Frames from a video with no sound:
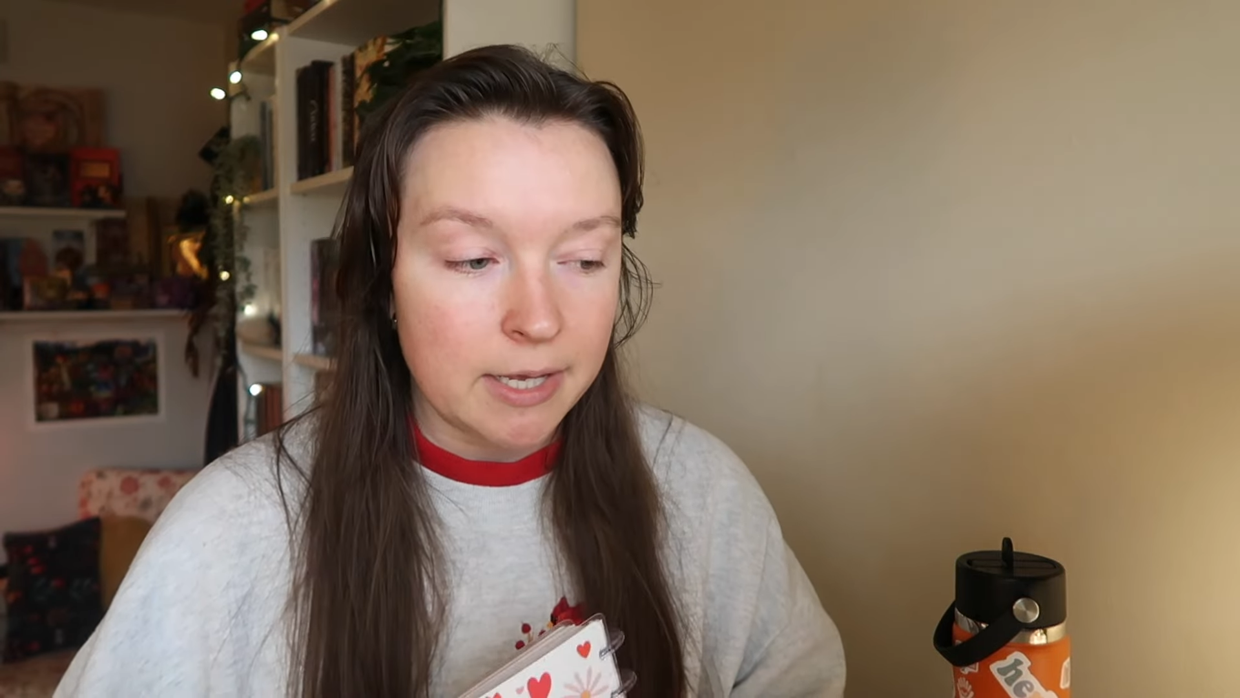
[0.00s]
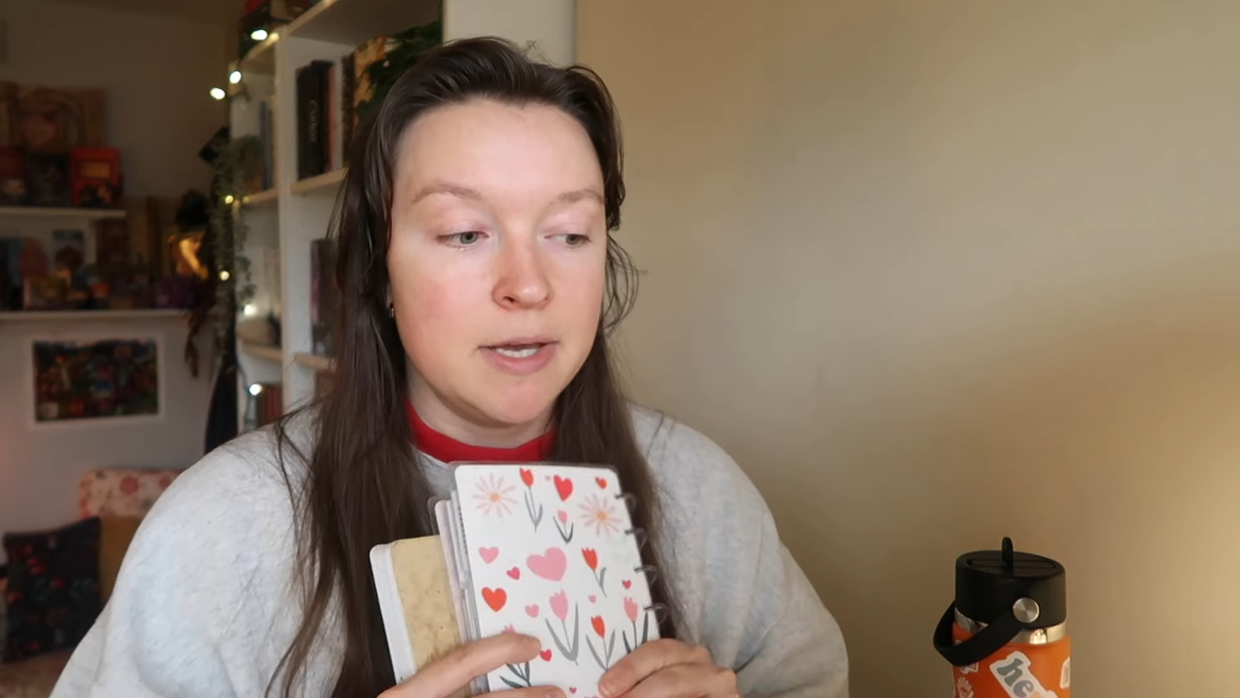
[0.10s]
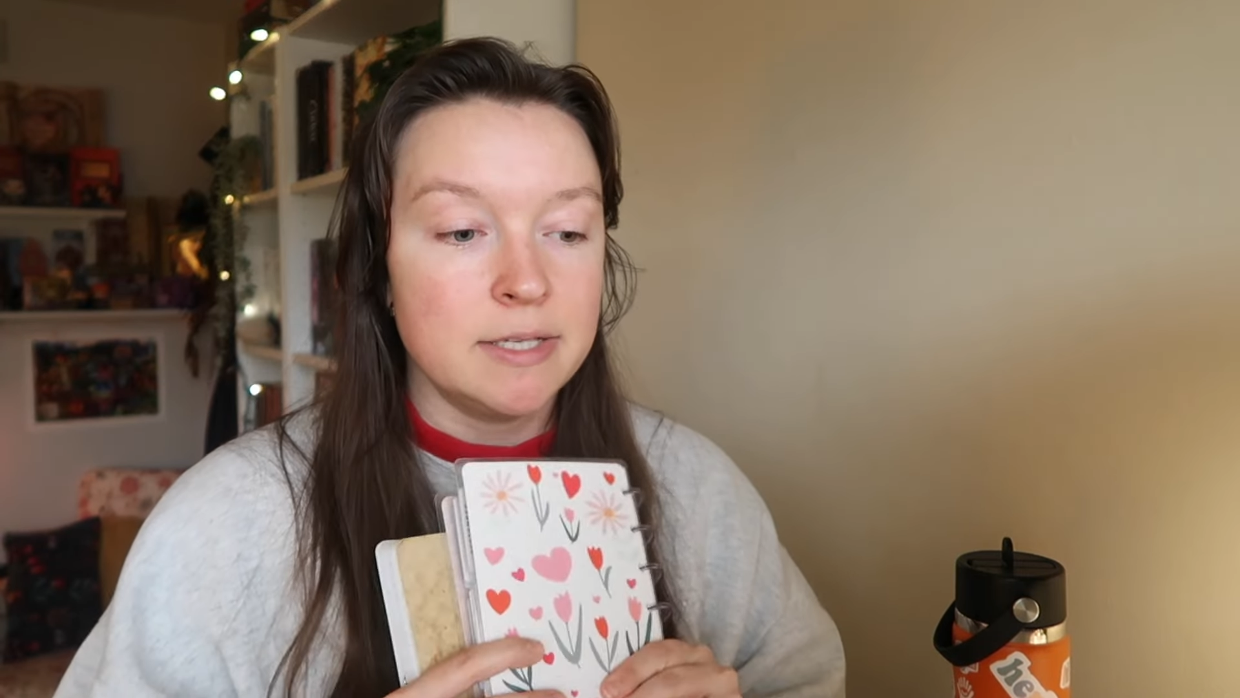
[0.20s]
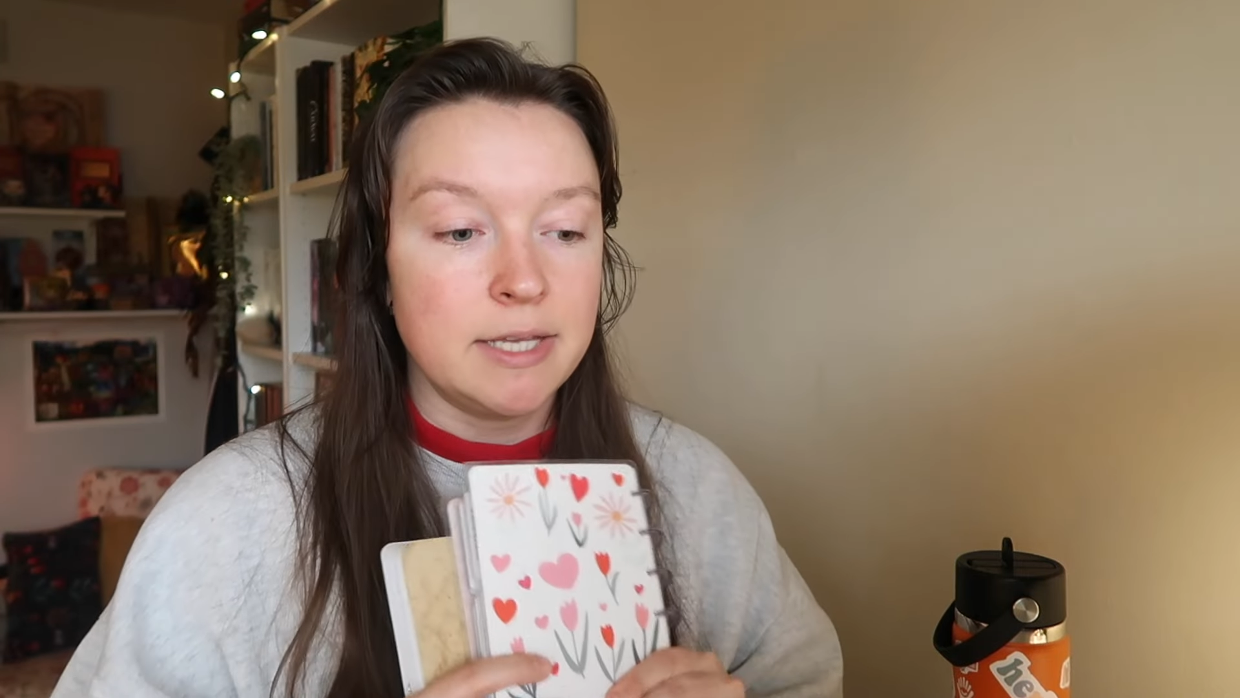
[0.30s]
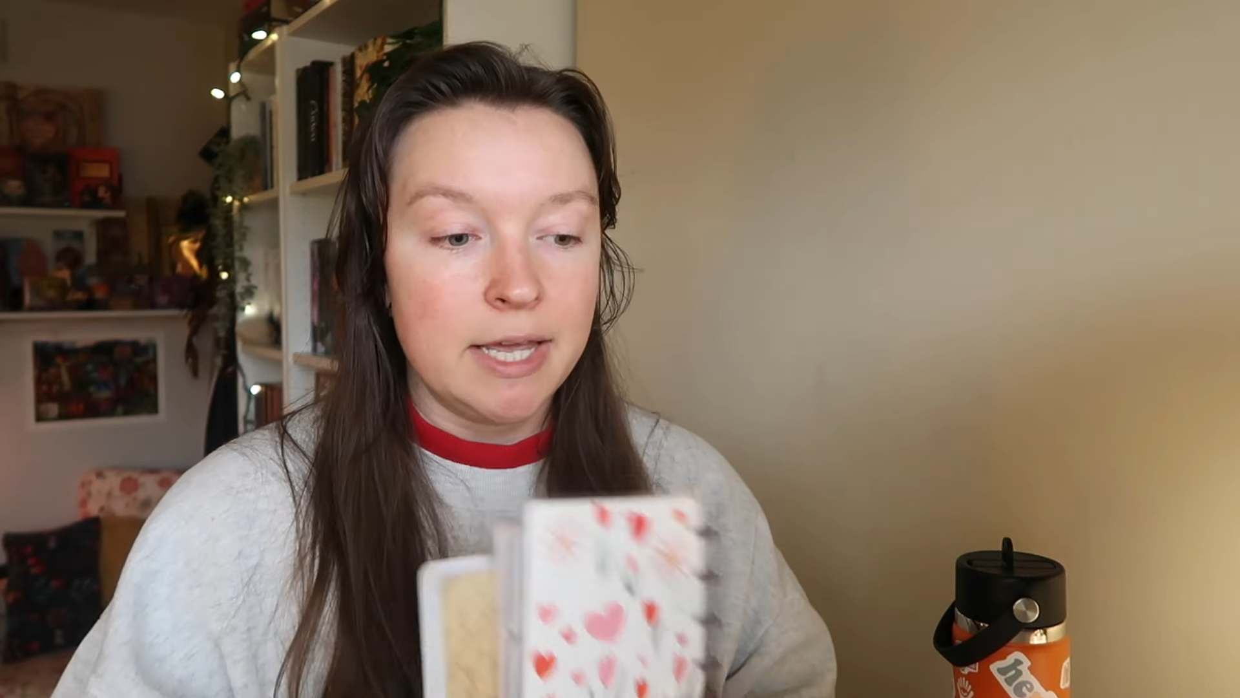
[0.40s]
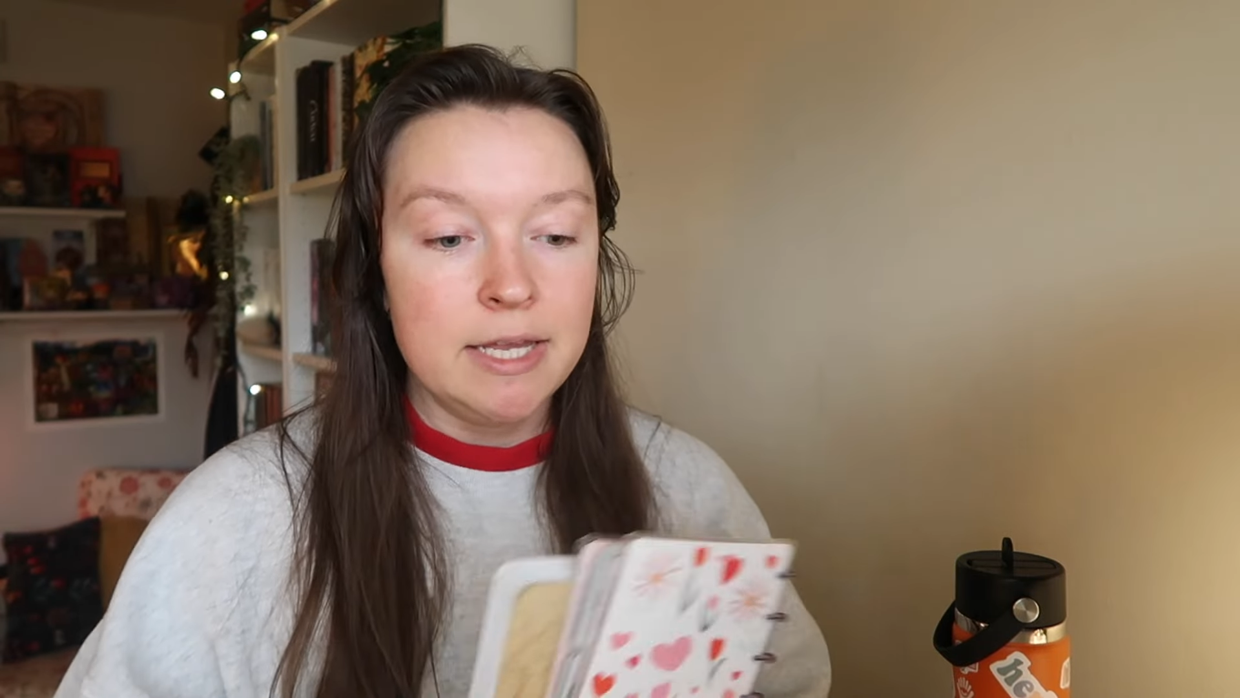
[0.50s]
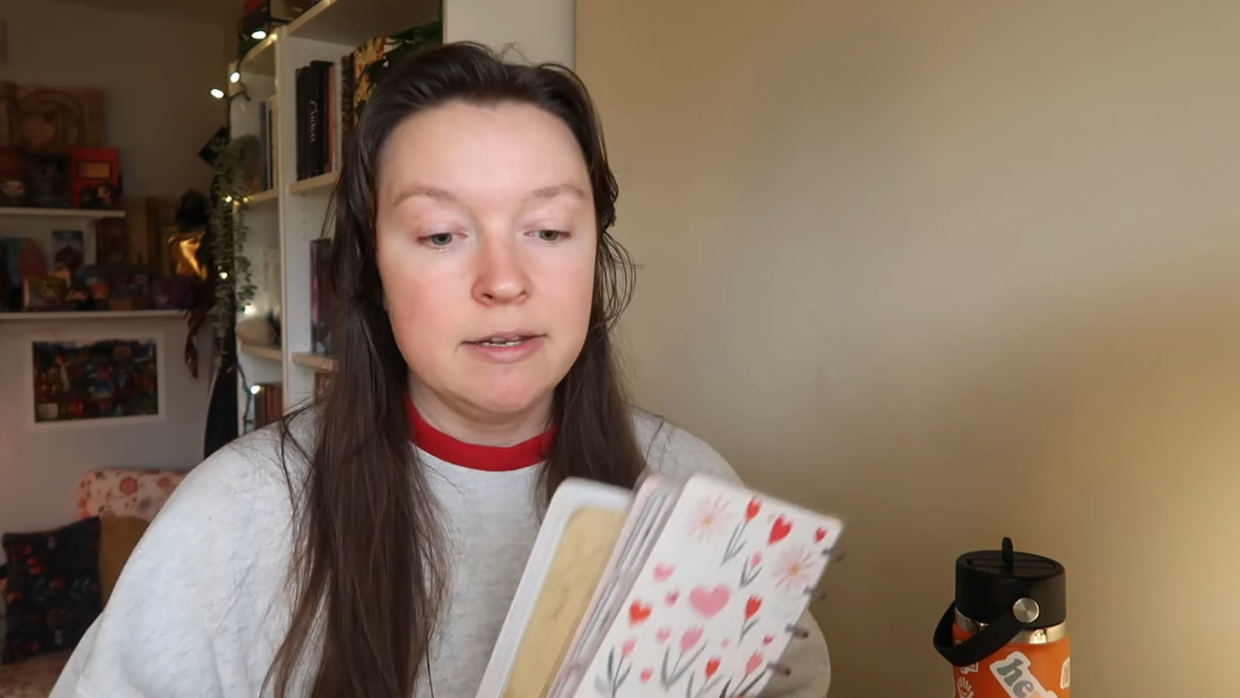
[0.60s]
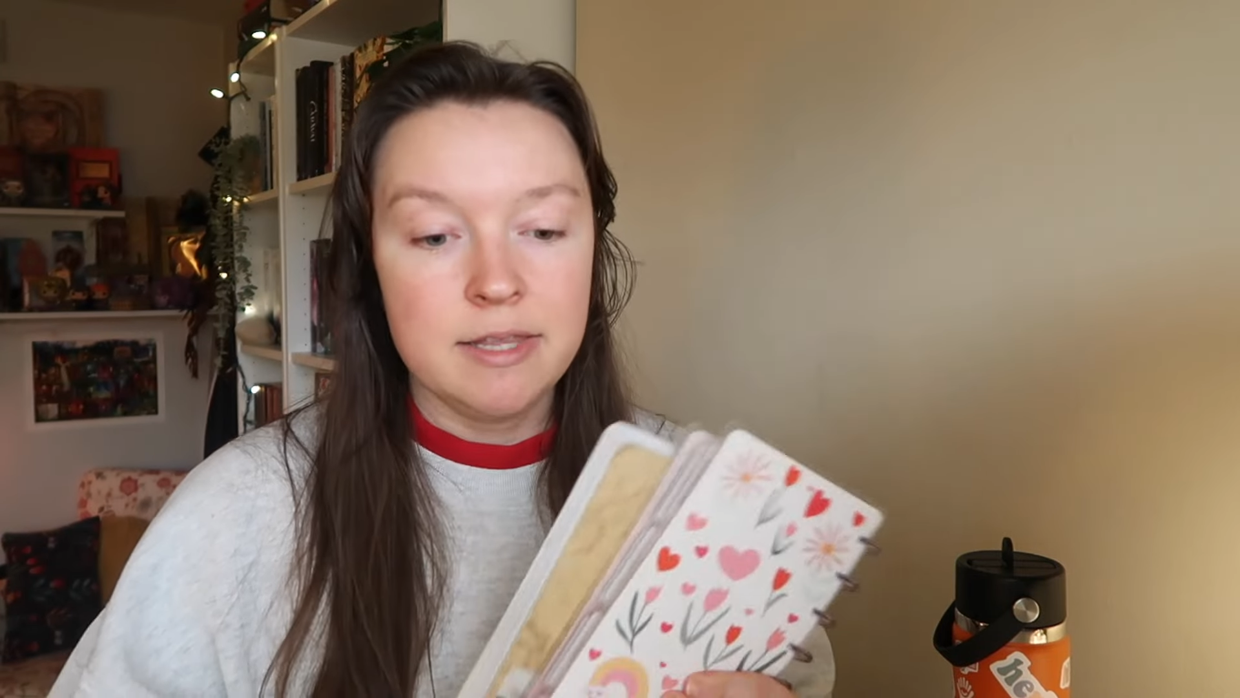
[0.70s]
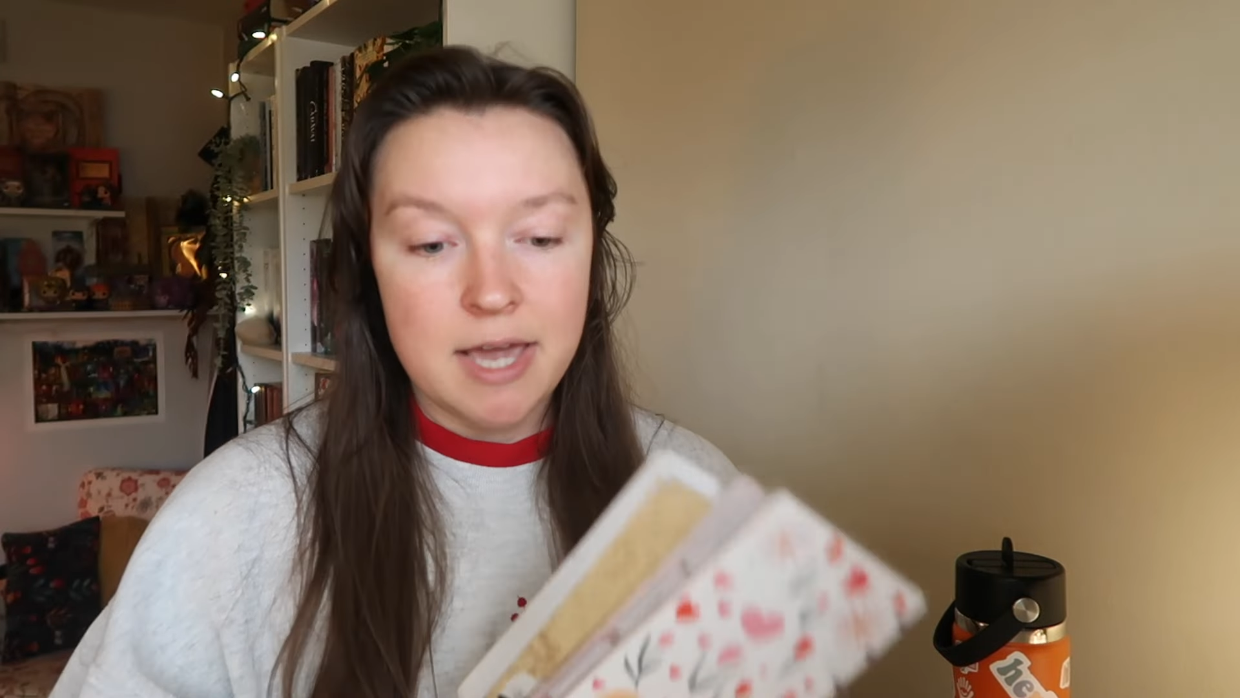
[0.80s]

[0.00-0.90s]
Because in the